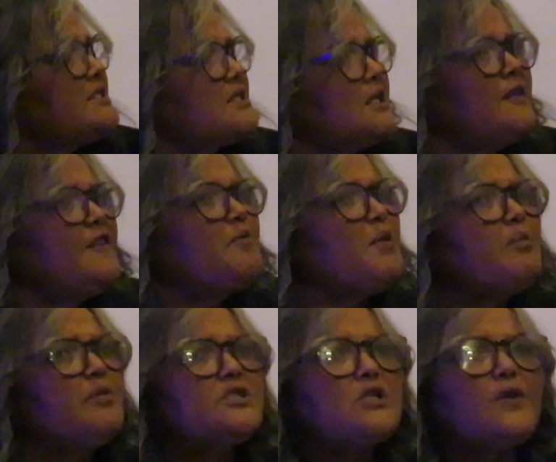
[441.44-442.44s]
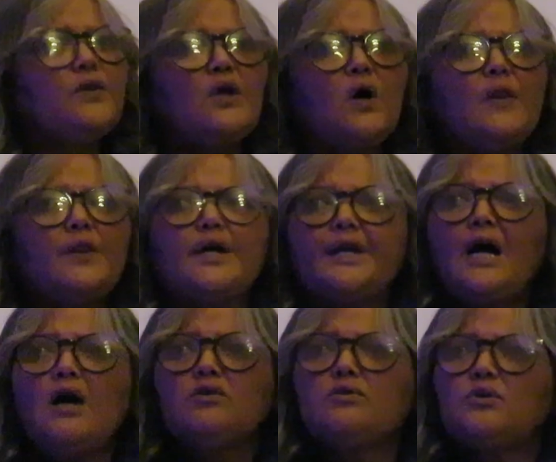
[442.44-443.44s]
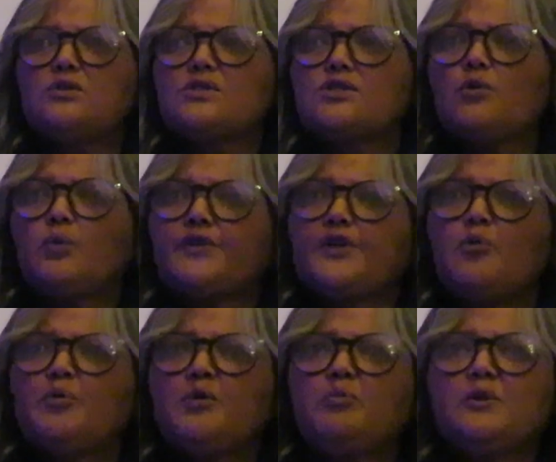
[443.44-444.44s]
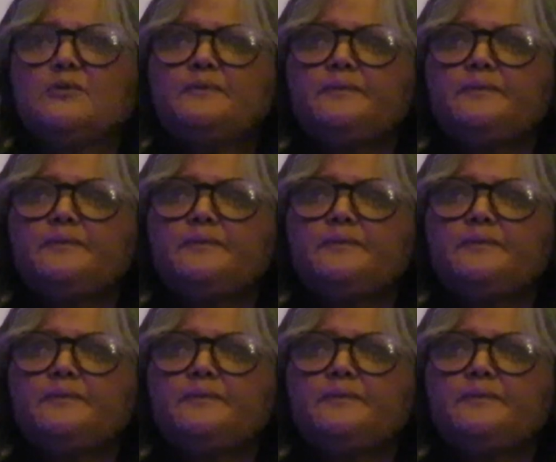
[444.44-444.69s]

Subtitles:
seen the members on the ground also with our people.